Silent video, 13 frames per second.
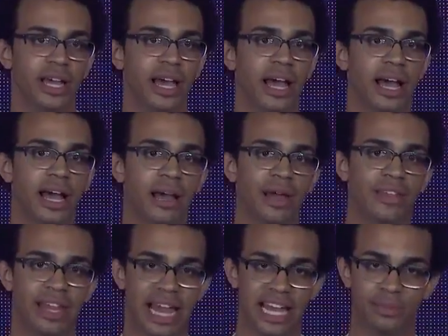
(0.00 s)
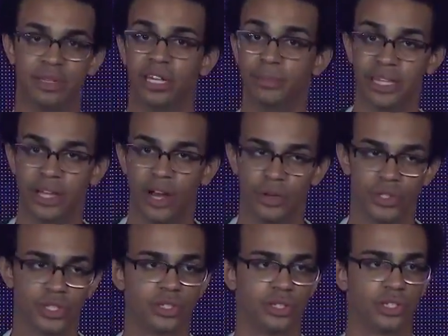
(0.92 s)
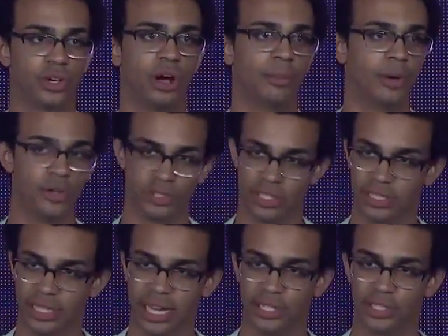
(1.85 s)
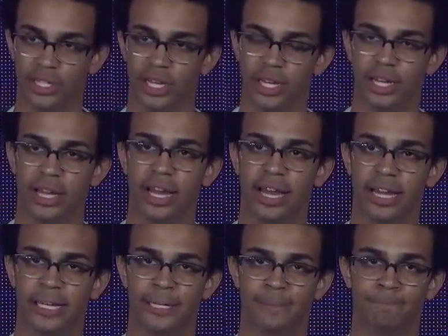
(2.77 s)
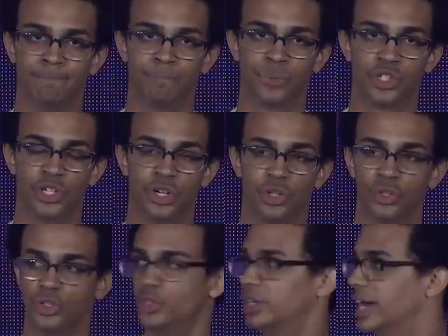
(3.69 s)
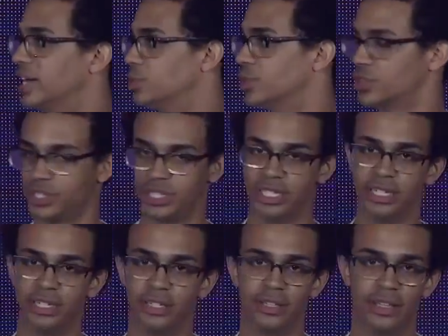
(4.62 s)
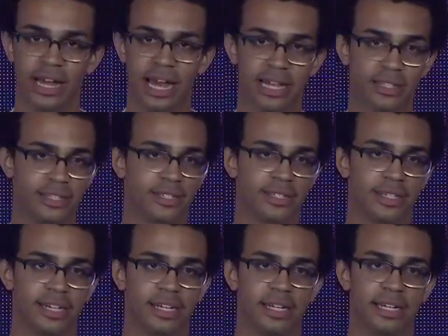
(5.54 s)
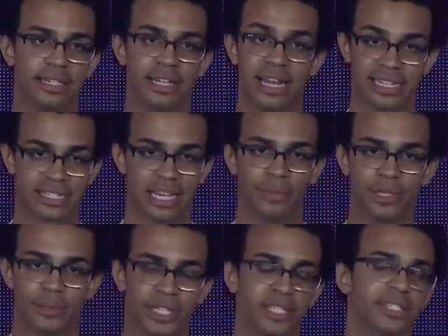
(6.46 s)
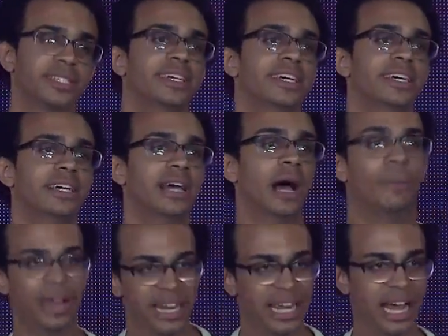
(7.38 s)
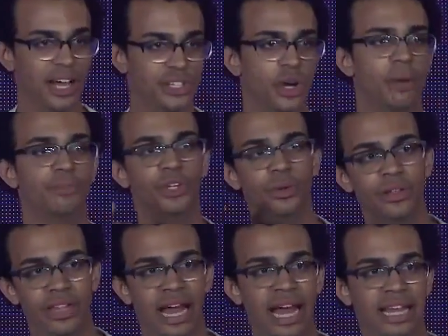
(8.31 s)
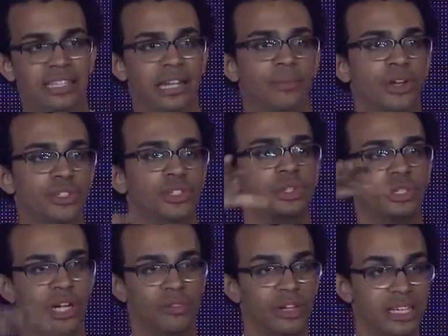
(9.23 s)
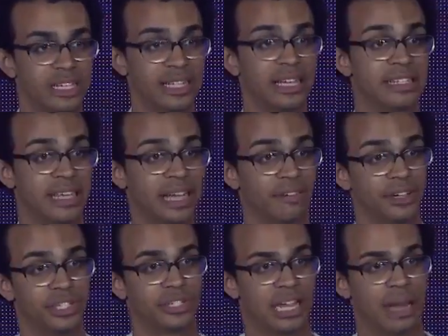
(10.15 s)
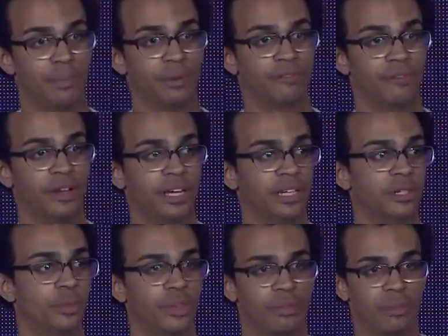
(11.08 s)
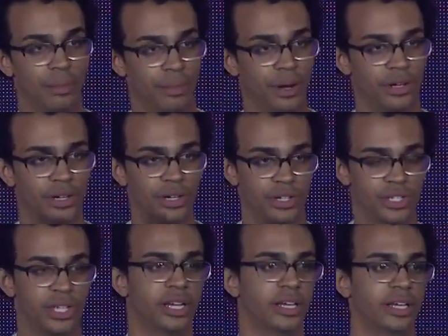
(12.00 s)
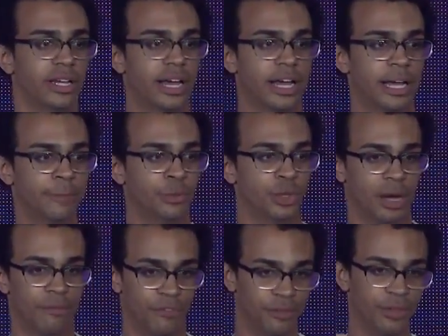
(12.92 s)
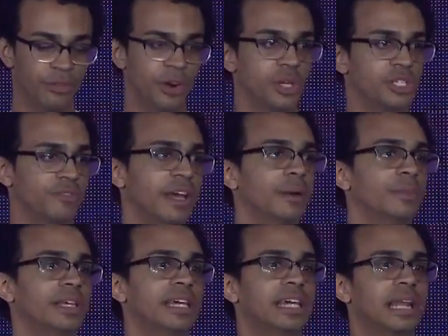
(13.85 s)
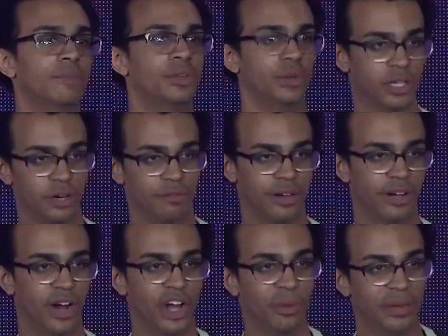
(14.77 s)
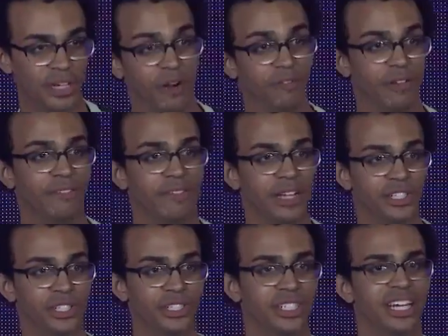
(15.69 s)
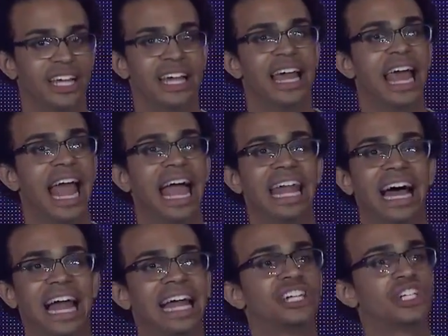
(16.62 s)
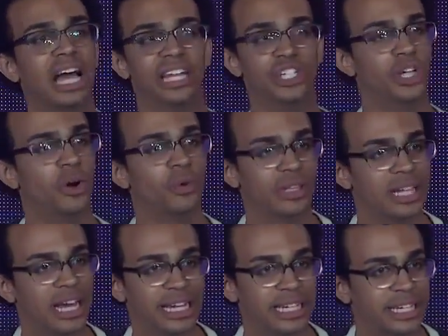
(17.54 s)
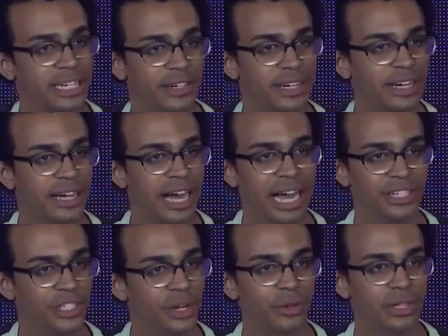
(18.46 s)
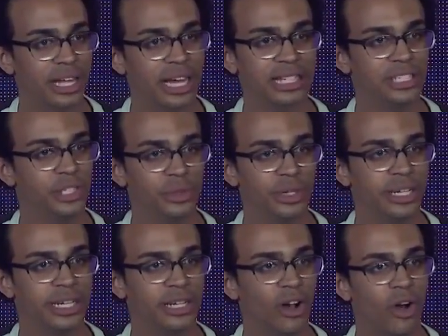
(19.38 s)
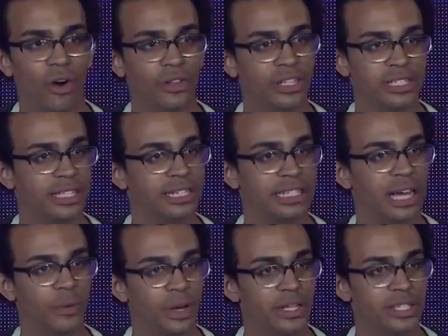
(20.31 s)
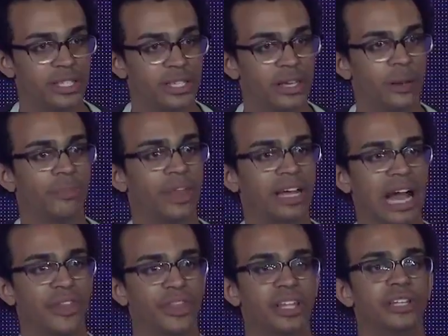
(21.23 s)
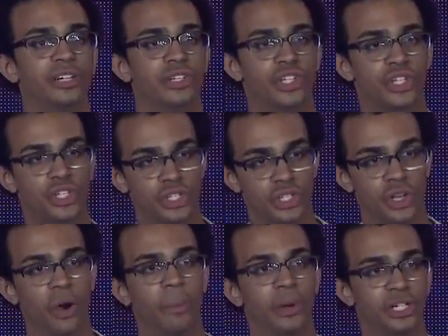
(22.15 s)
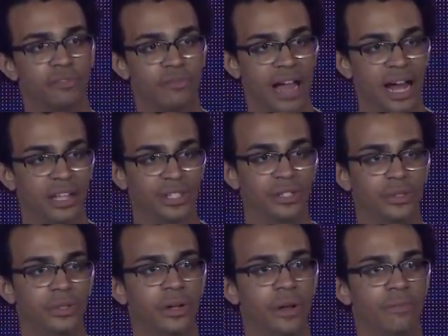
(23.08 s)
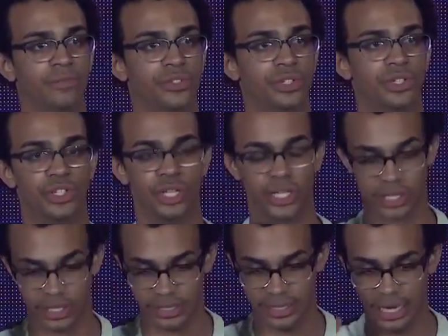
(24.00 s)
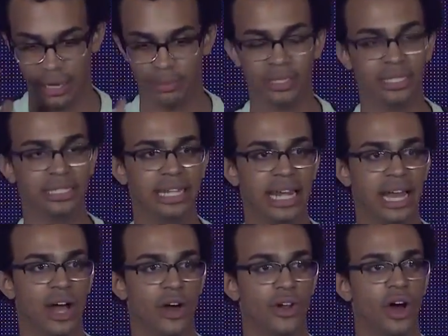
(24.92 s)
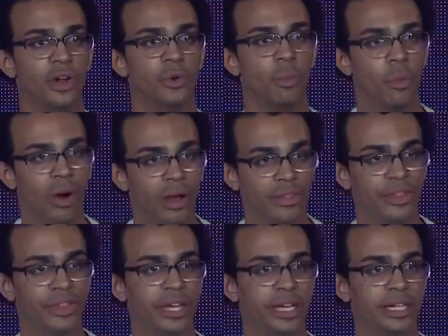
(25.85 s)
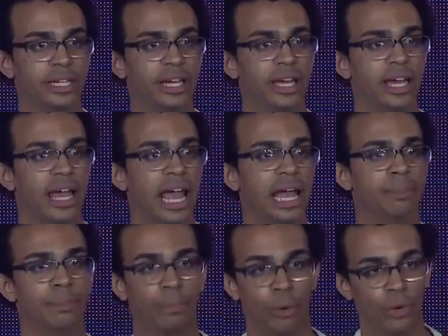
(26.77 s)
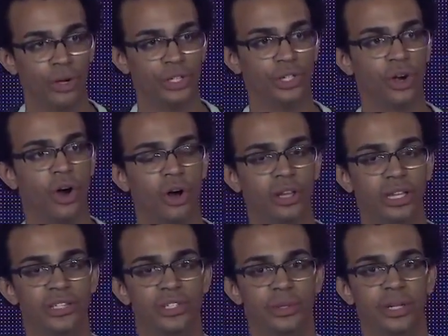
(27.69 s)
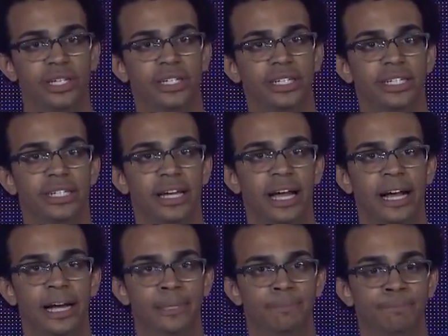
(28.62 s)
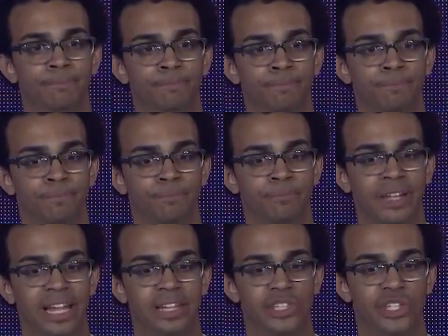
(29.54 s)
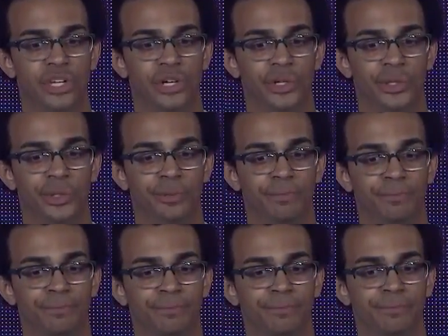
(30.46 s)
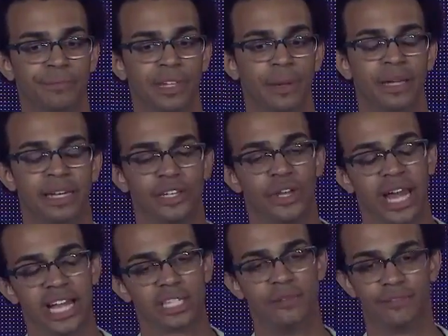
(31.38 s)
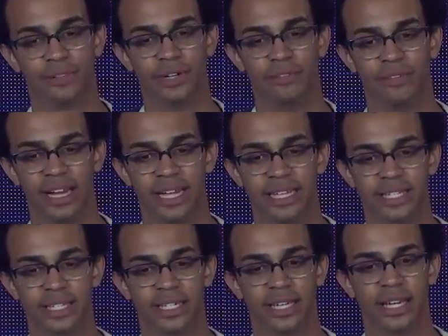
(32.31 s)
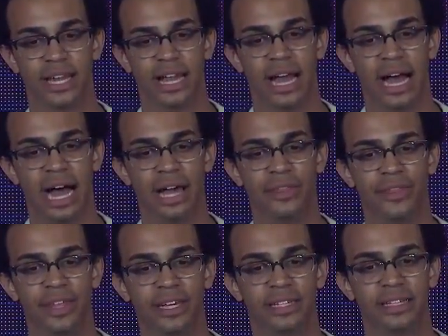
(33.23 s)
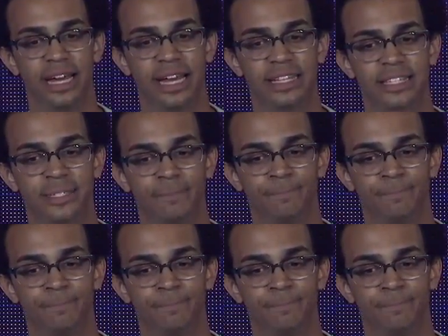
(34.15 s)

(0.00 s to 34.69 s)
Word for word: Uh, and they asked me to be the host, so I'm hosting that. Um, so you guys will see that uh, in the next coming weeks. Uh, but anyhow, so I'm doing that, and I'm also doing a real estate tech venture capital fund with my partners um, who come from the Rose family, and I'm doing co-found Harlem and co-found Ventures. And I actually I don't like I don't like doing all these things at once. Like, I think there's so much value to just doubling down on one thing and pouring your all into it. Um, and so, I mean, you asked me for advice. I think that